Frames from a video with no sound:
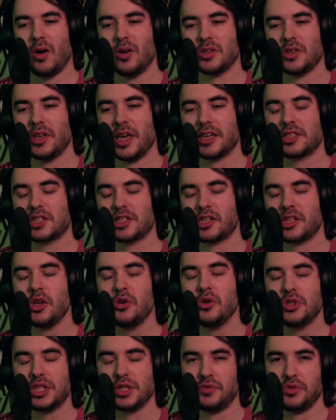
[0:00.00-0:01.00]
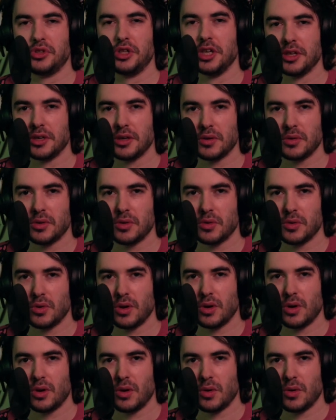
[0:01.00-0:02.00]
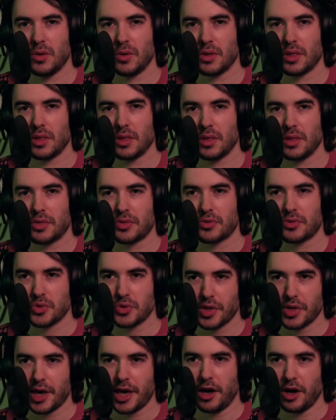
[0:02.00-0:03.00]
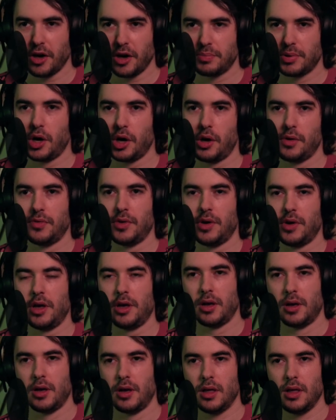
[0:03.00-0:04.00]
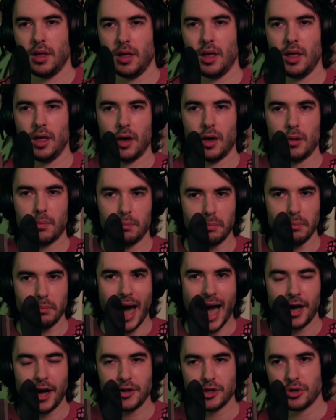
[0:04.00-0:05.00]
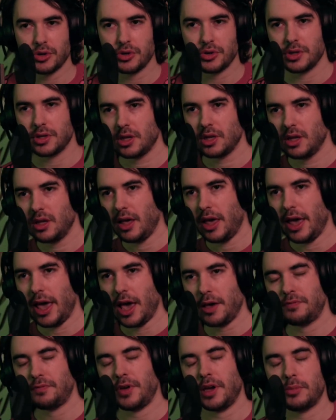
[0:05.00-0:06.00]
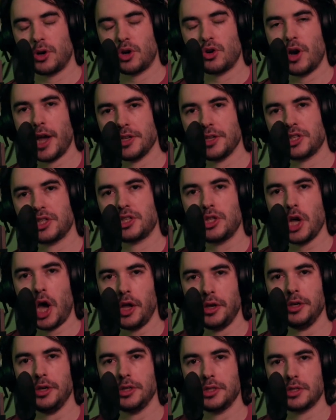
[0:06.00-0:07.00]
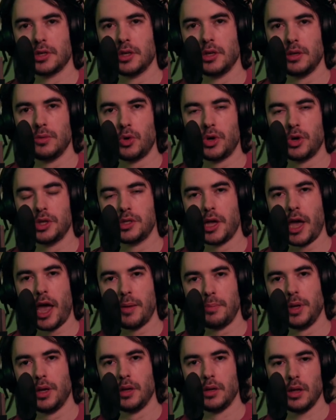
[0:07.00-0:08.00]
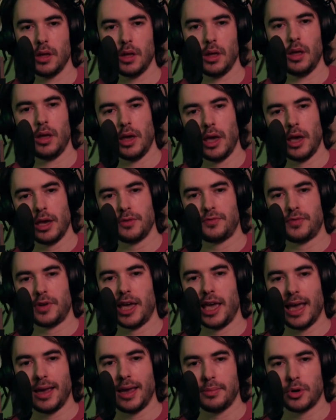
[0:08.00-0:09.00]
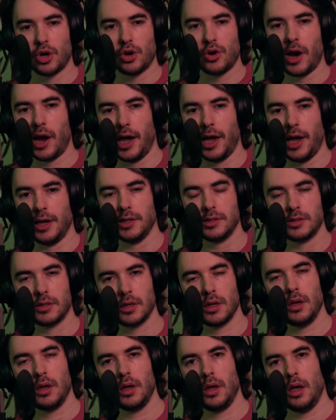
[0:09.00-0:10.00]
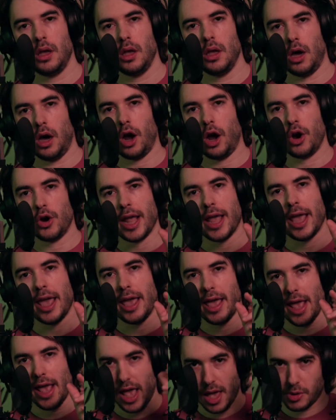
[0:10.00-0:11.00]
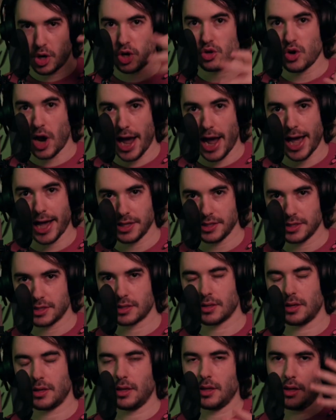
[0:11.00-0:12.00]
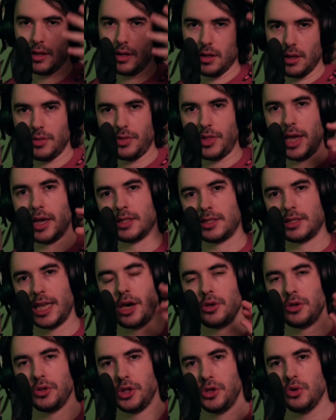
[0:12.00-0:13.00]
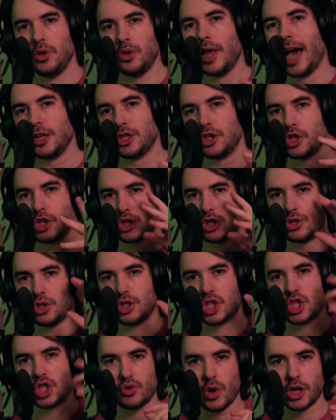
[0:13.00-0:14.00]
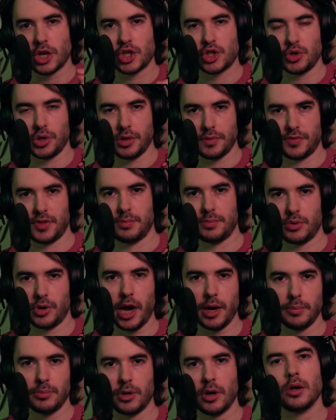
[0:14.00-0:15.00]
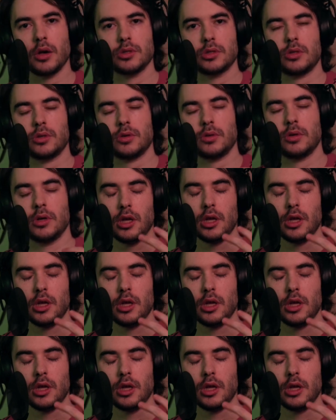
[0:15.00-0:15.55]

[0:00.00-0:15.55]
exclusively through the help of modern fMRI studies. And what does that mean? fMRIs are MRIs that tell you not just the structure of the brain, but also